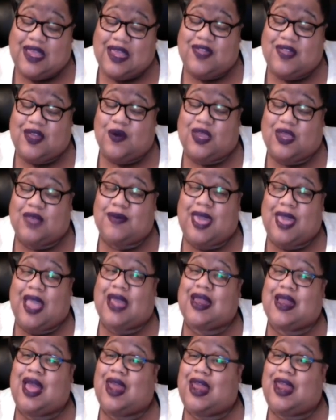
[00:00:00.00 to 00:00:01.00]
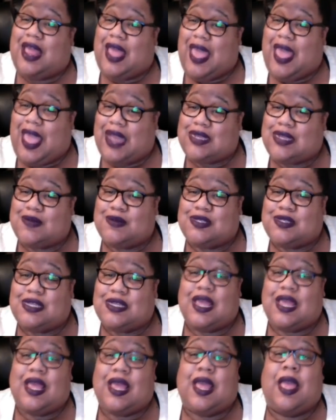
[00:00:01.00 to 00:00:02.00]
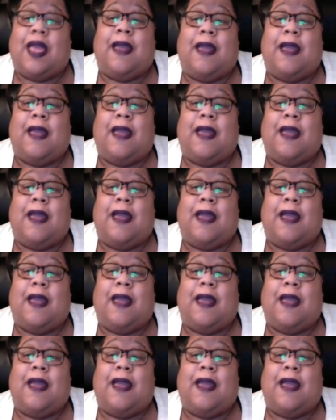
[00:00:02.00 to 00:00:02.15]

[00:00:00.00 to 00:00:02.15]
if they're going to keep acting how they act. You know what I'm saying?